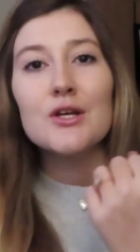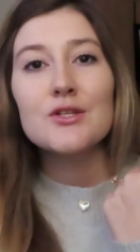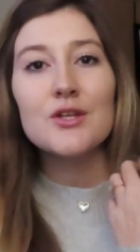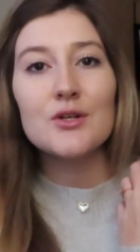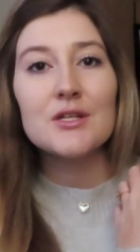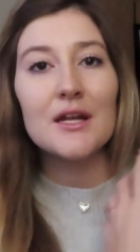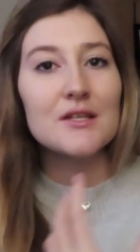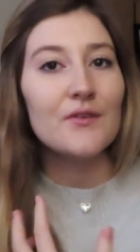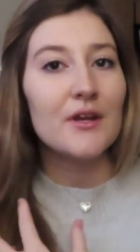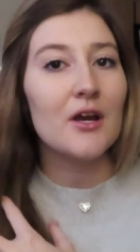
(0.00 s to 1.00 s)
So
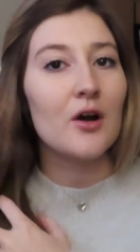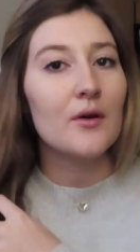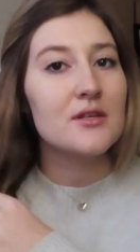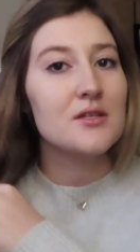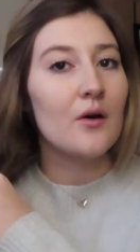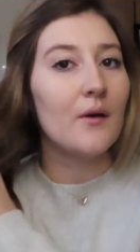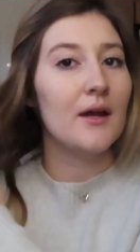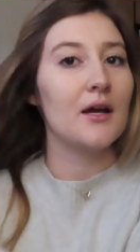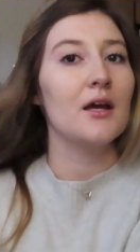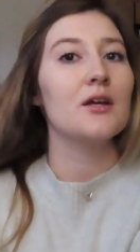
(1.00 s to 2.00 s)
today's video is
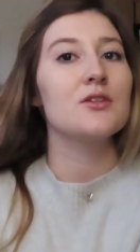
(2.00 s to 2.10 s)
going